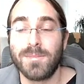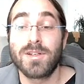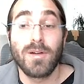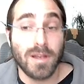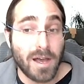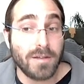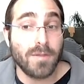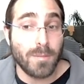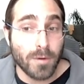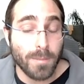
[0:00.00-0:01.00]
so a lot of
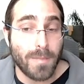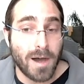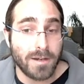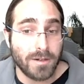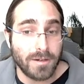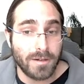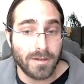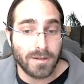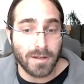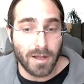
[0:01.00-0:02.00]
the more
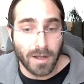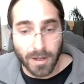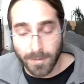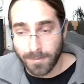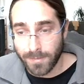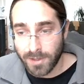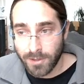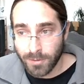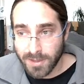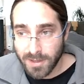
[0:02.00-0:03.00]
modern
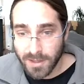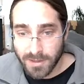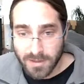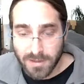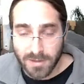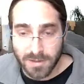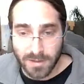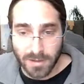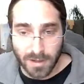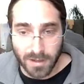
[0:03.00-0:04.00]
heuristics
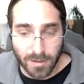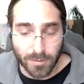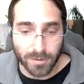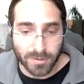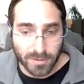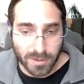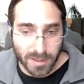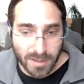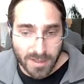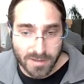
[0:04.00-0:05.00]
or
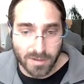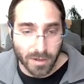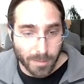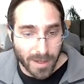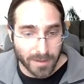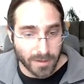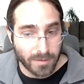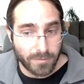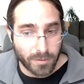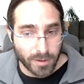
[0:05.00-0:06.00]
techniques are about
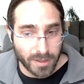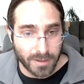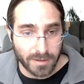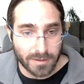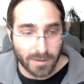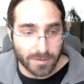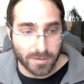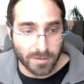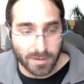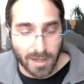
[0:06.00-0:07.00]
avoiding
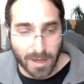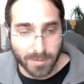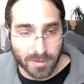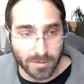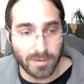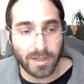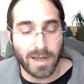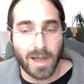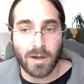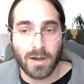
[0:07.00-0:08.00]
cluster collapse. So,
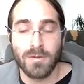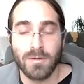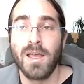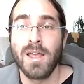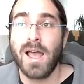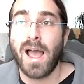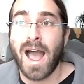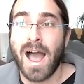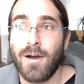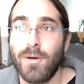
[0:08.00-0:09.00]
like,
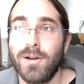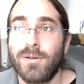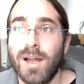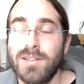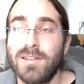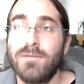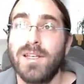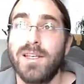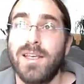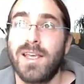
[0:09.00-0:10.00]
how
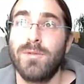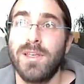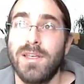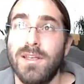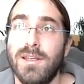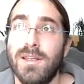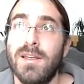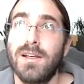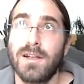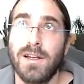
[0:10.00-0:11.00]
aggressively can we
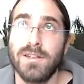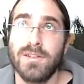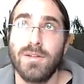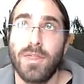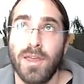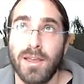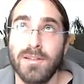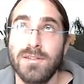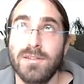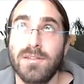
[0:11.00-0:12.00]
cluster
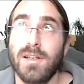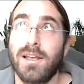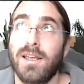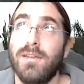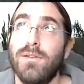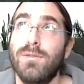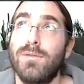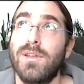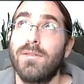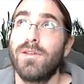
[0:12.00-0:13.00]
things? Like, if
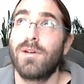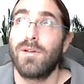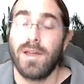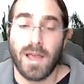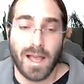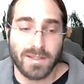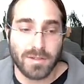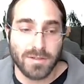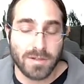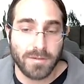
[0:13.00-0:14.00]
you're as
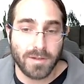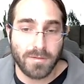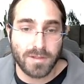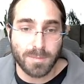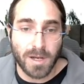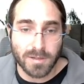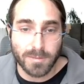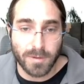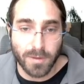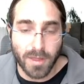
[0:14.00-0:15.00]
conservative as
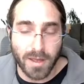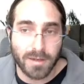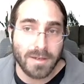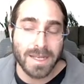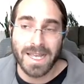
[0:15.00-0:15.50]
possible, then